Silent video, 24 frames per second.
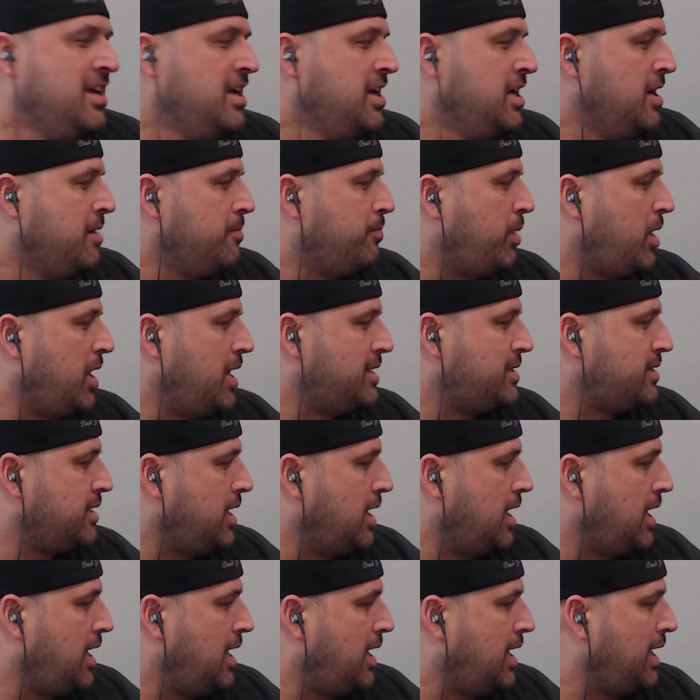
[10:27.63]
But
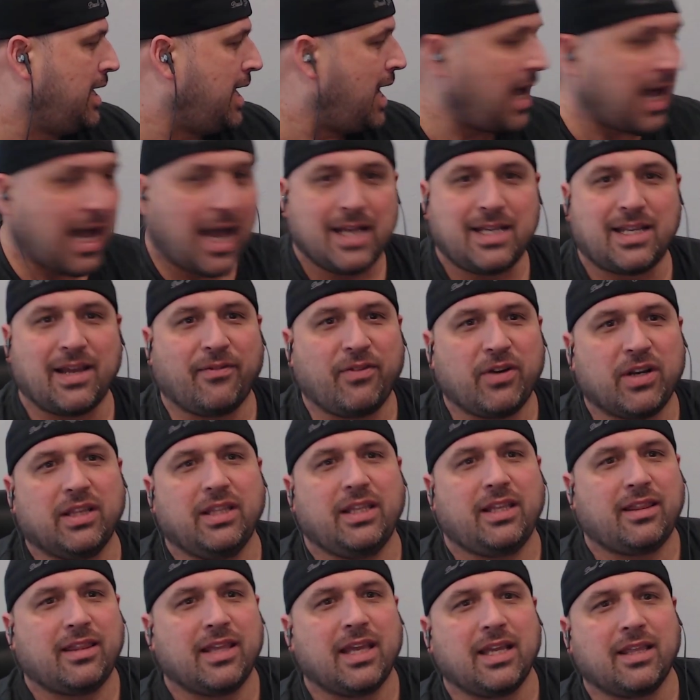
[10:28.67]
yeah, I definitely
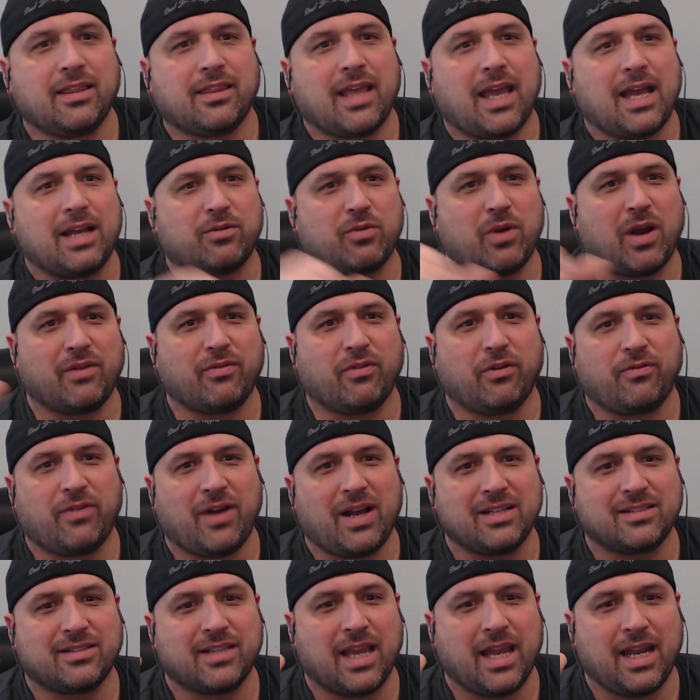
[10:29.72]
think that Rockford
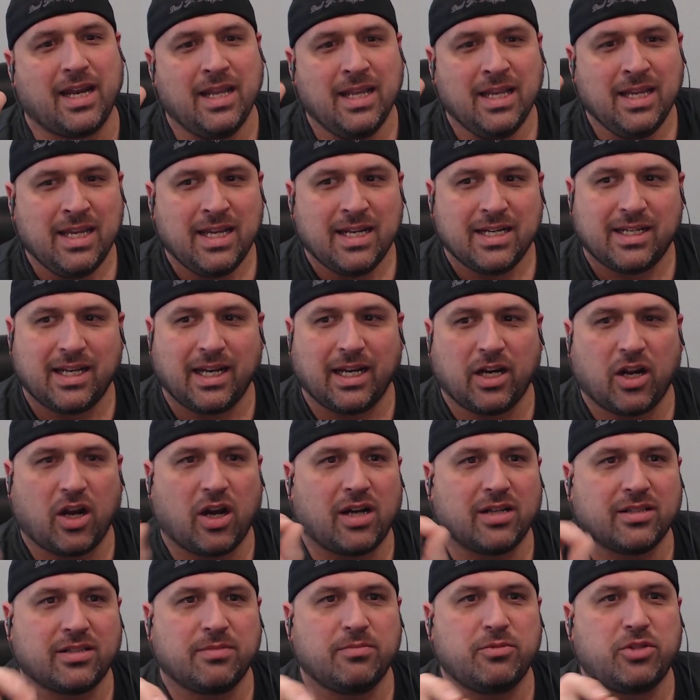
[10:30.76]
Fosgate did an
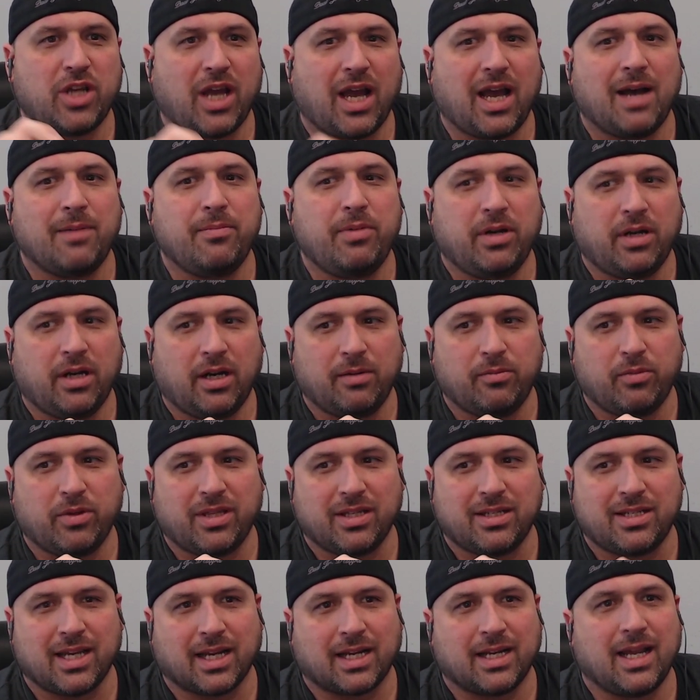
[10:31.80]
awesome job with the
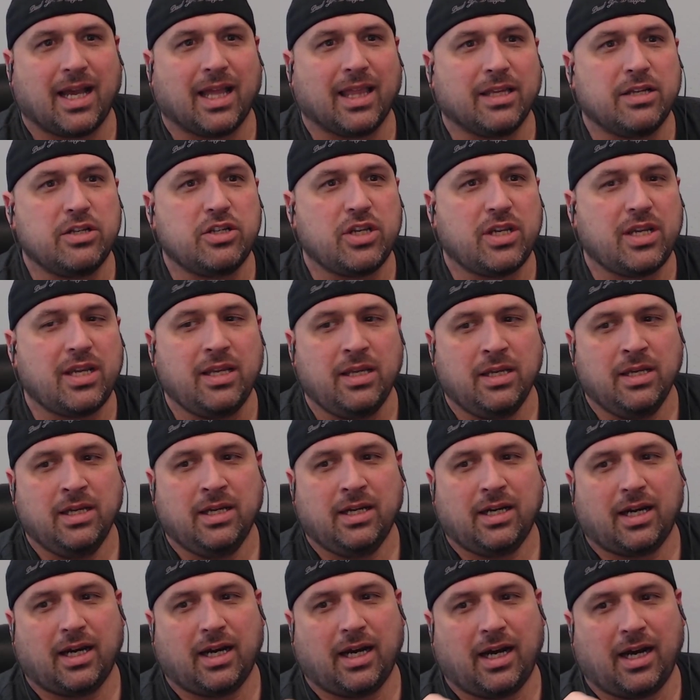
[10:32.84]
technology
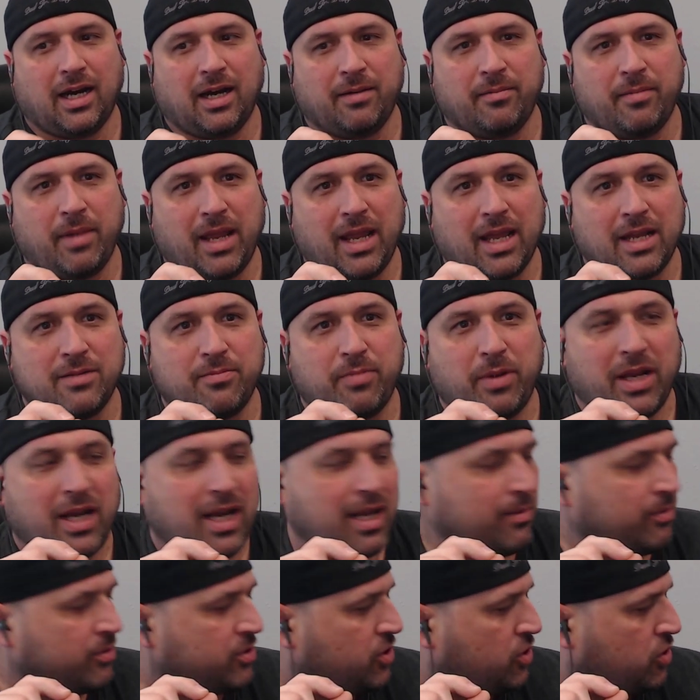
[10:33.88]
and being able
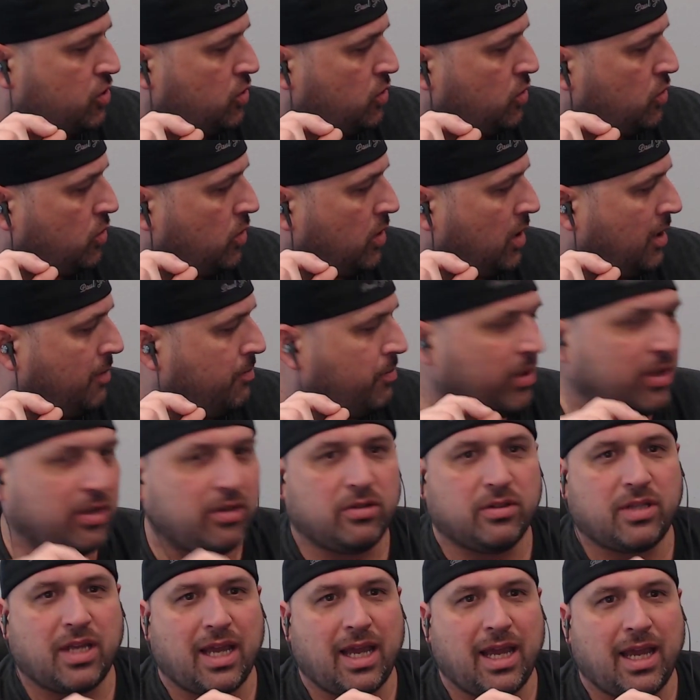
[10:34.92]
to build
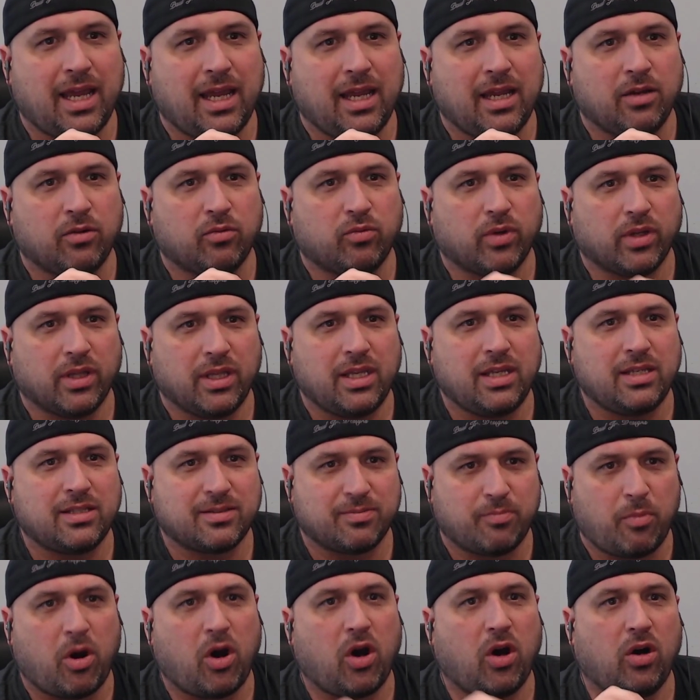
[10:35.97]
a really
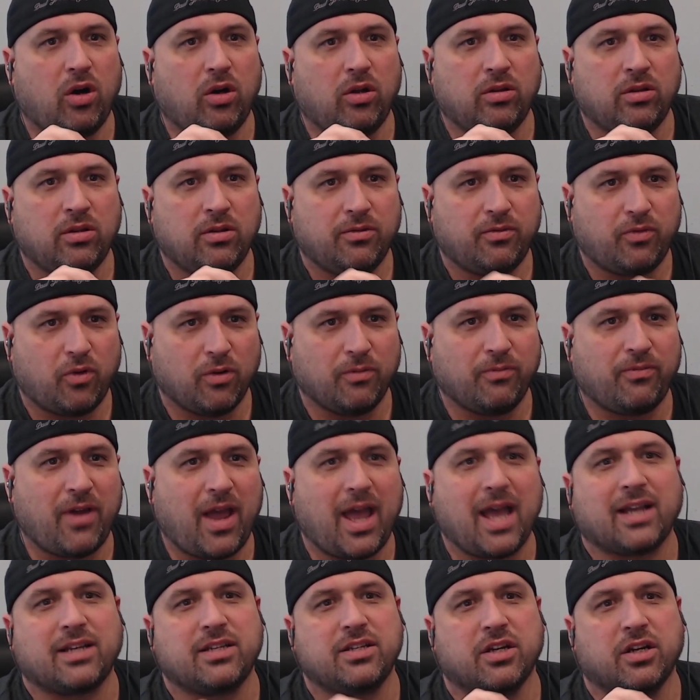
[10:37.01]
small form
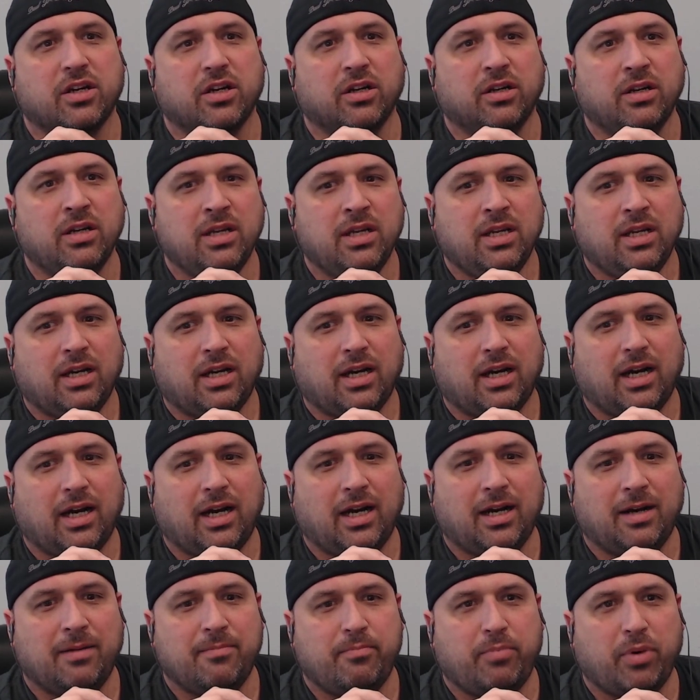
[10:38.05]
factor,
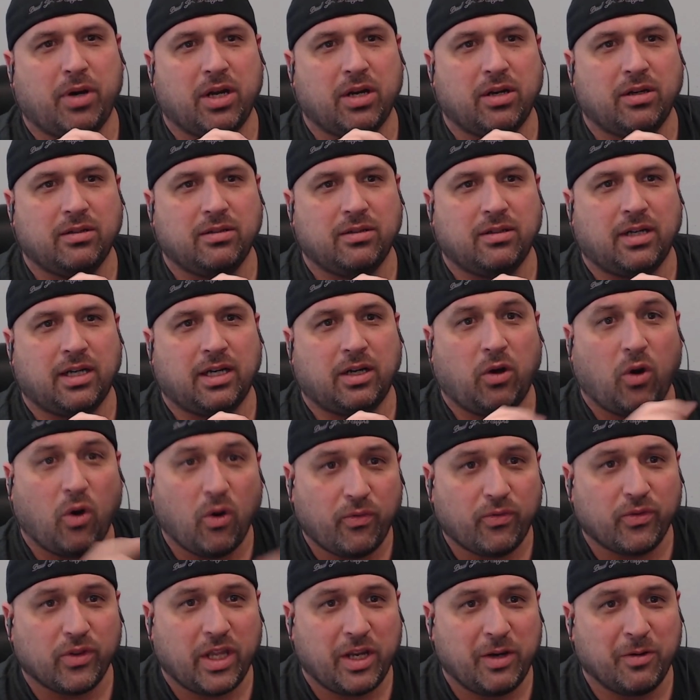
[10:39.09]
but
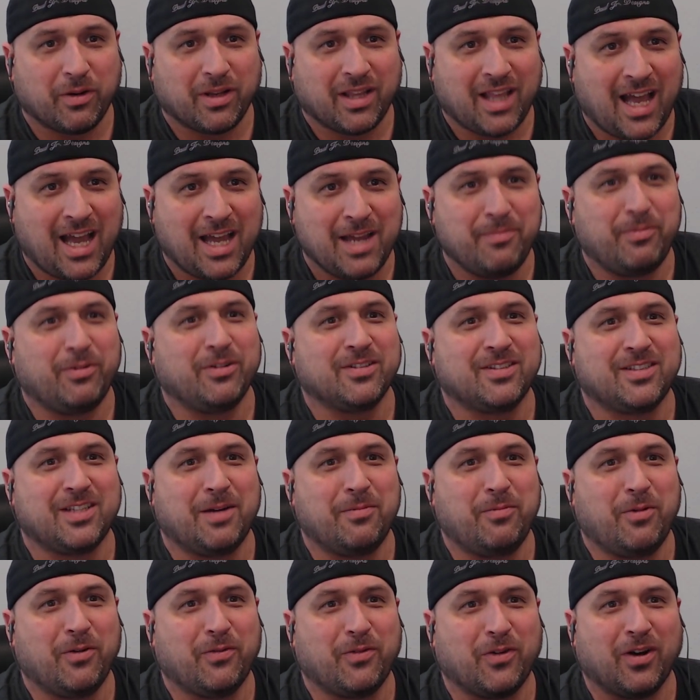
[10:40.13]
hopefully reliable
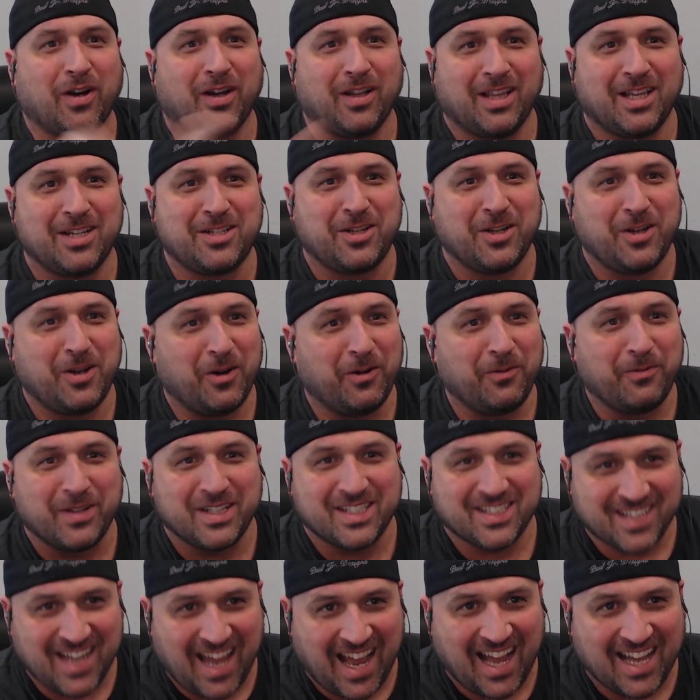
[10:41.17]
subwoofer. I'll let you know if it's
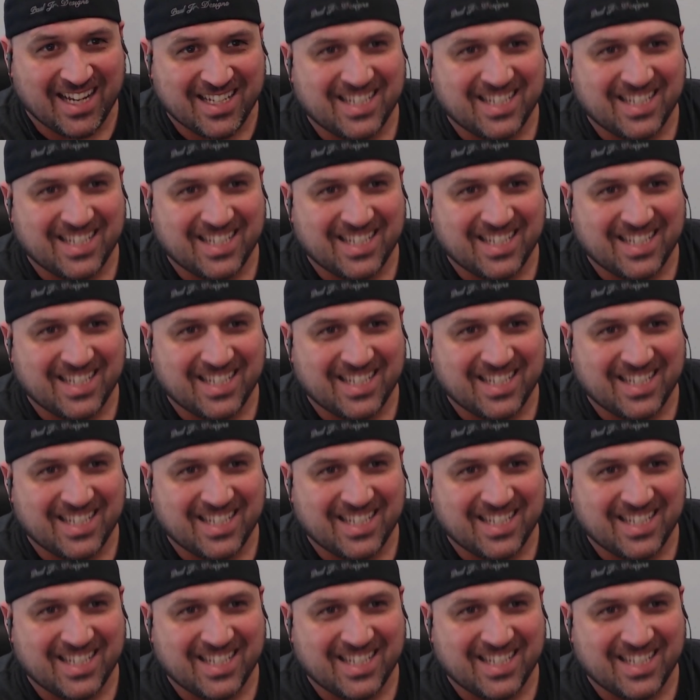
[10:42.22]
not.